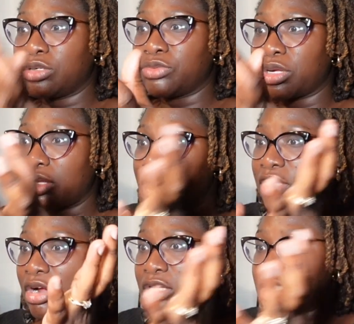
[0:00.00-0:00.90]
a
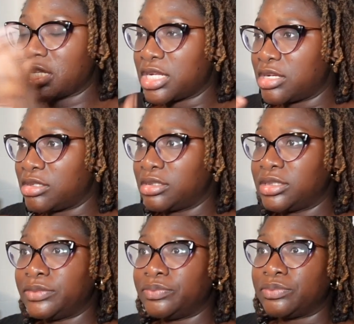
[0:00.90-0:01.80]
yard sale
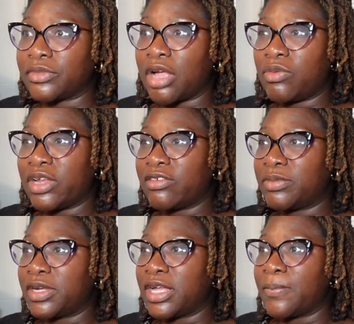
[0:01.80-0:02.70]
or whatever.
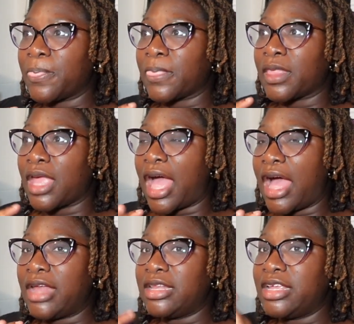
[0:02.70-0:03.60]
But
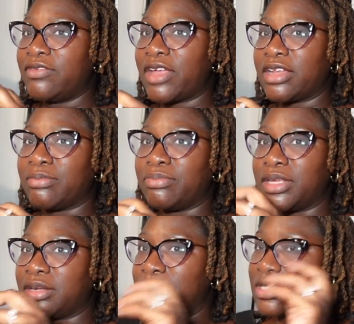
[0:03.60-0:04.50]
I live at
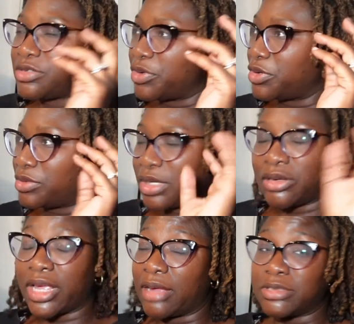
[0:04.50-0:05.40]
in a busy road.
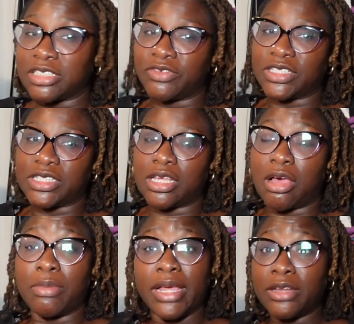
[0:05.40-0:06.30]
Okay, I'm just venting,
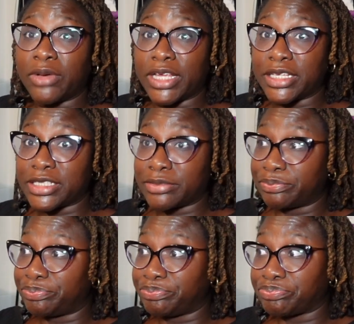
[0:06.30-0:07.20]
y'all. But anyways,
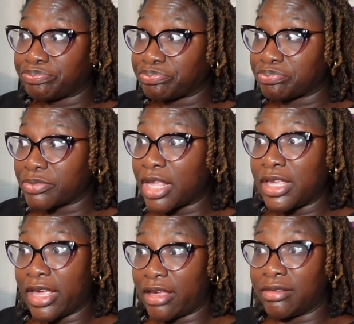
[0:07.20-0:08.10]

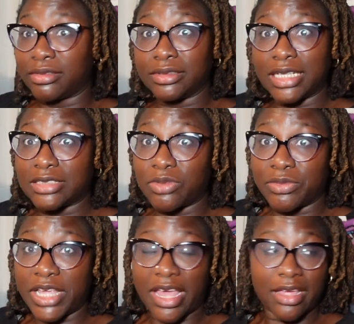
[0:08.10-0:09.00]
yeah, that's where
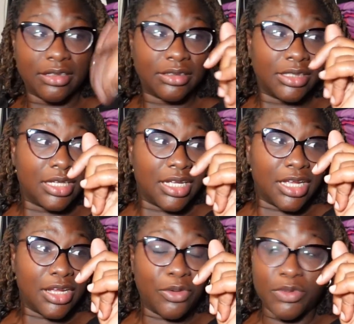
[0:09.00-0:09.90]
we at.
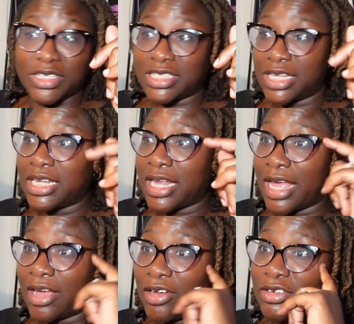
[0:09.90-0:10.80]
We're sitting
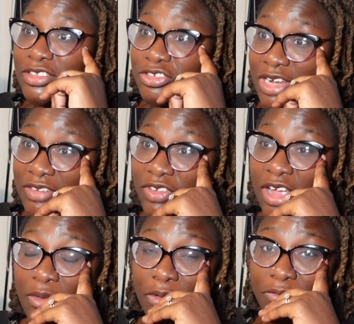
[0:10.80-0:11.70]
now trying to figure
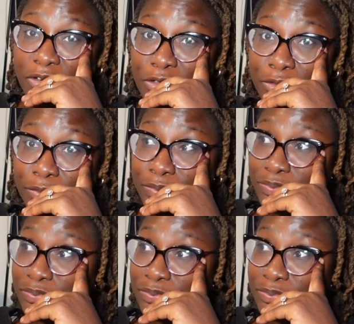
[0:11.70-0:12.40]
out what we're finna do.